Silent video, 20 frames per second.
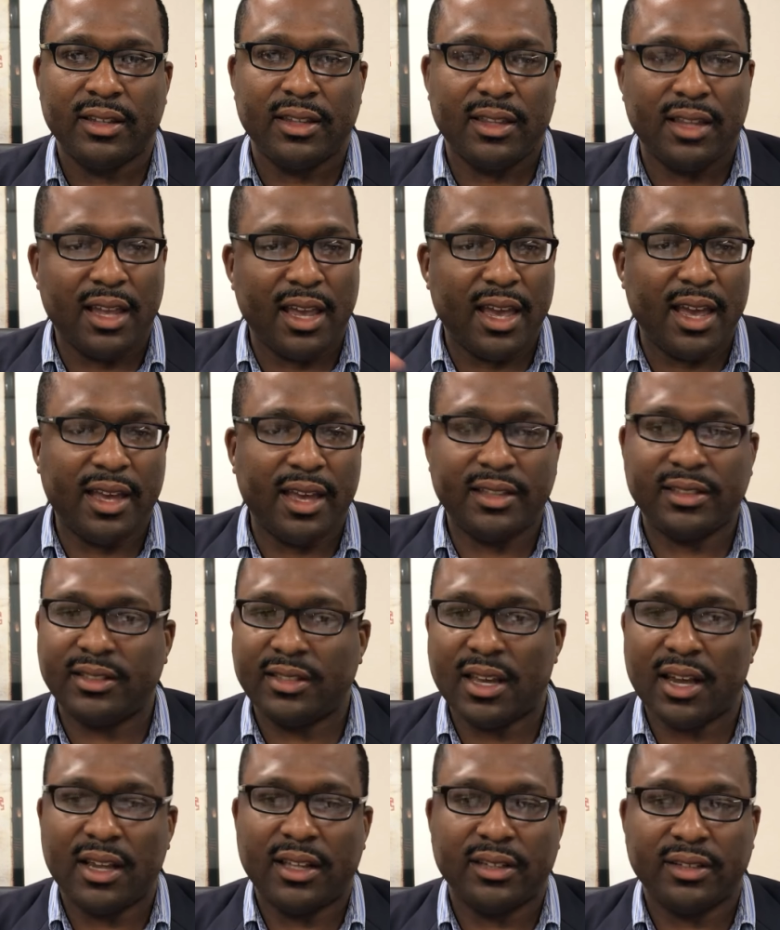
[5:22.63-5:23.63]
X
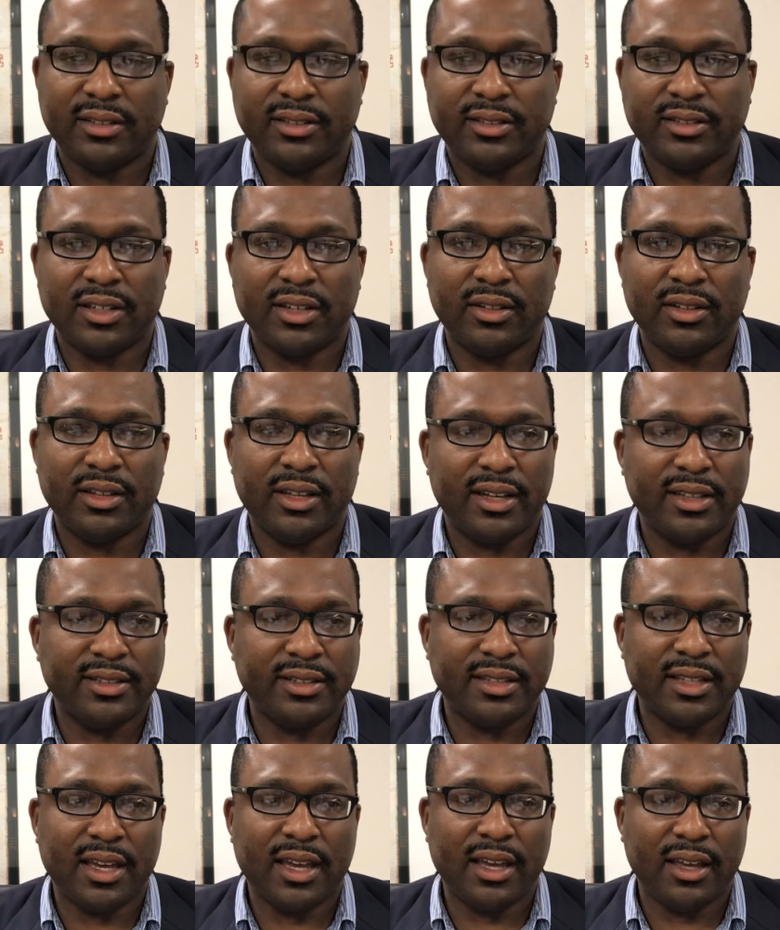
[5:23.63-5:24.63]
dollars. So let's
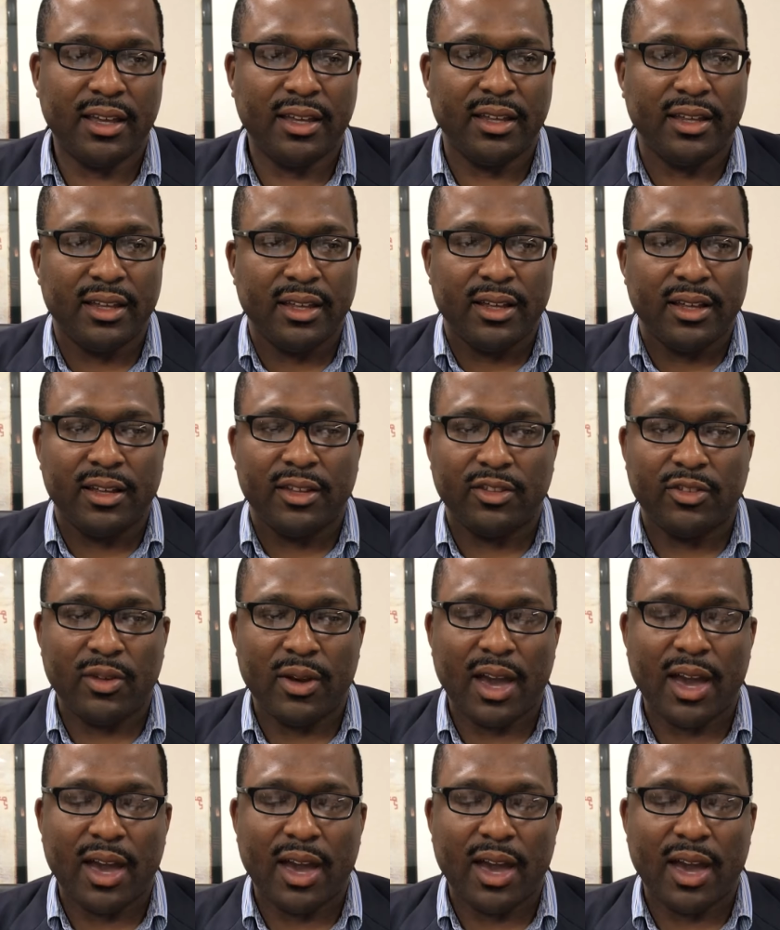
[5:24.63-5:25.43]
say you